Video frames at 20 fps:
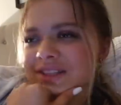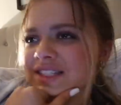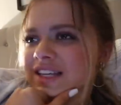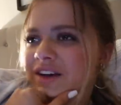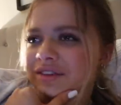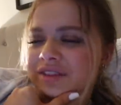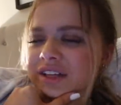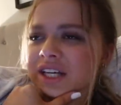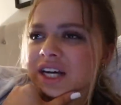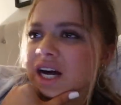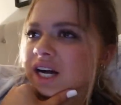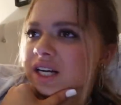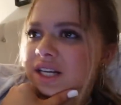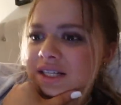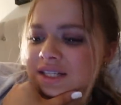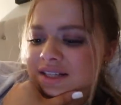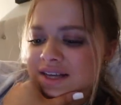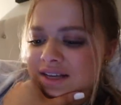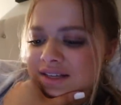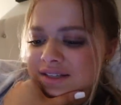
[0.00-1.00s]
Definitely not
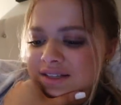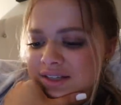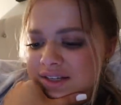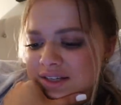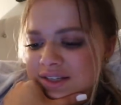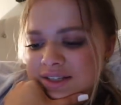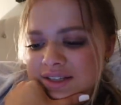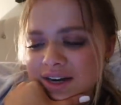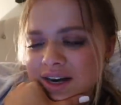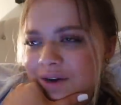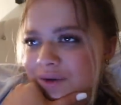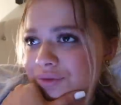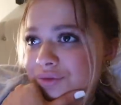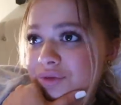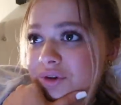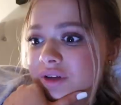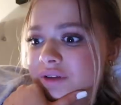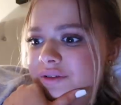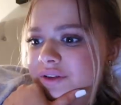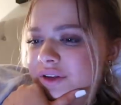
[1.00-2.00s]
necessities that I would
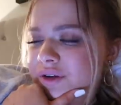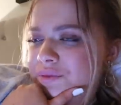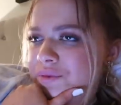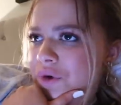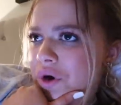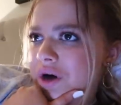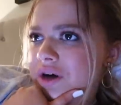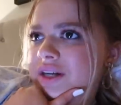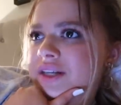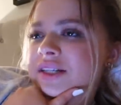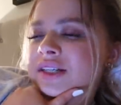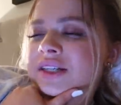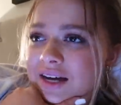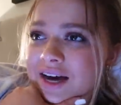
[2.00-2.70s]
really, really want.